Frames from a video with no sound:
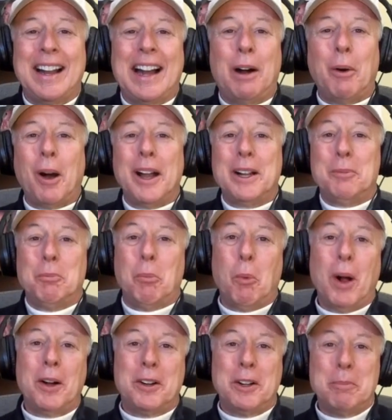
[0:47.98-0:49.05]
how are you?
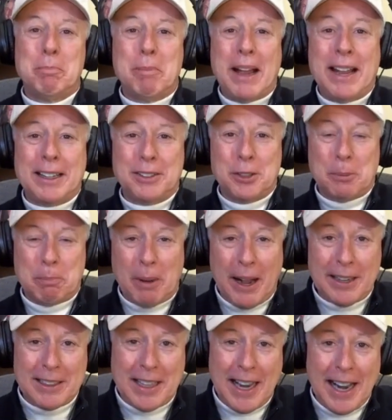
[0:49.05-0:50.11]
Welcome back to
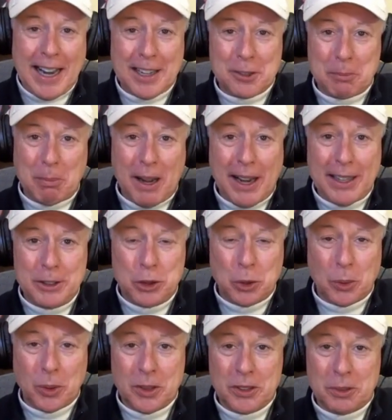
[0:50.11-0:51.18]
Podcast by
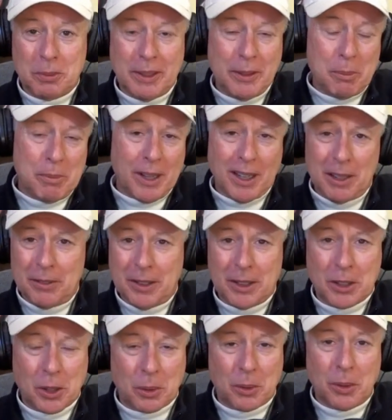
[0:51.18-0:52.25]
George. In the middle of a
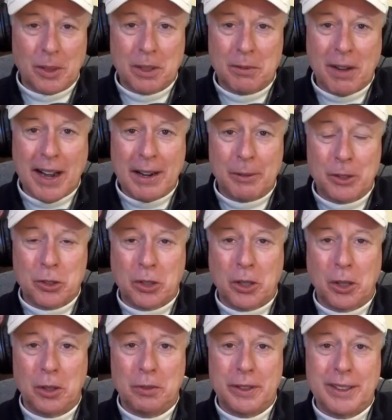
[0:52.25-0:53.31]
coronavirus,
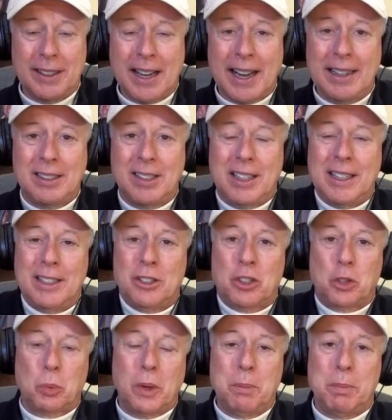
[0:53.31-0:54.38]
COVID-19
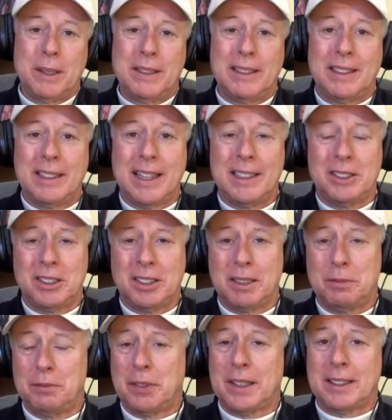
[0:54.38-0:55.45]
sweeping the nation,
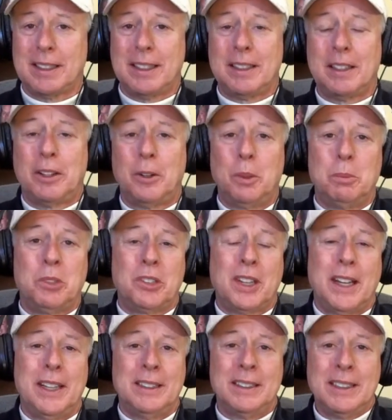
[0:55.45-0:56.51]
affecting the home
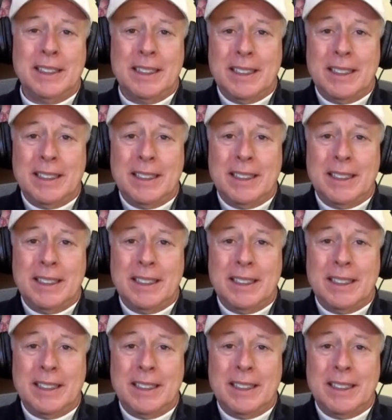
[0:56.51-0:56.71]
state.